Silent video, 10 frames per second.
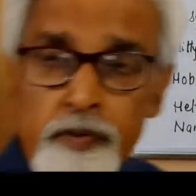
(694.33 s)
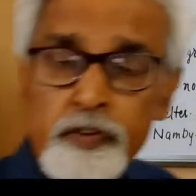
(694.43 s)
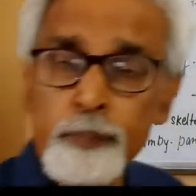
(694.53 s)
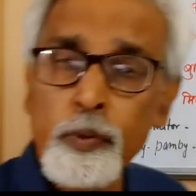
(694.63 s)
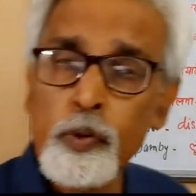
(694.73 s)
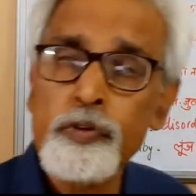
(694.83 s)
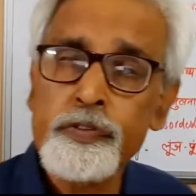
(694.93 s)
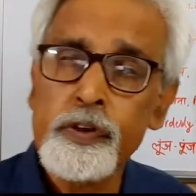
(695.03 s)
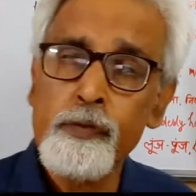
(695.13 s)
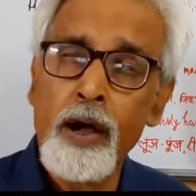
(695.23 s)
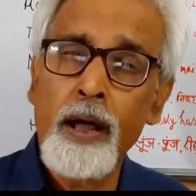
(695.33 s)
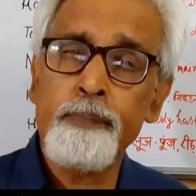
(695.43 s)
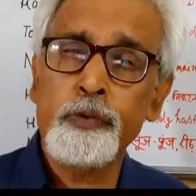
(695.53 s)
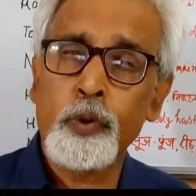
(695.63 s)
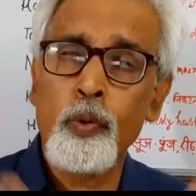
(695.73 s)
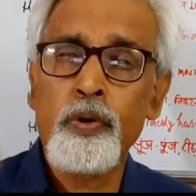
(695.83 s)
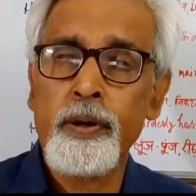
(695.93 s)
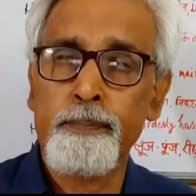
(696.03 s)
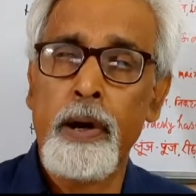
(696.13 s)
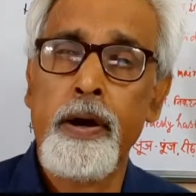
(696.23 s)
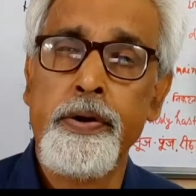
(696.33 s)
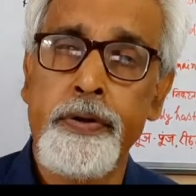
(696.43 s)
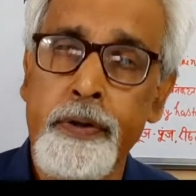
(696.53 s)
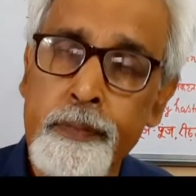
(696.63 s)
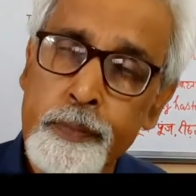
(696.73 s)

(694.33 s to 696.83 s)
Suppose you have thrown a party,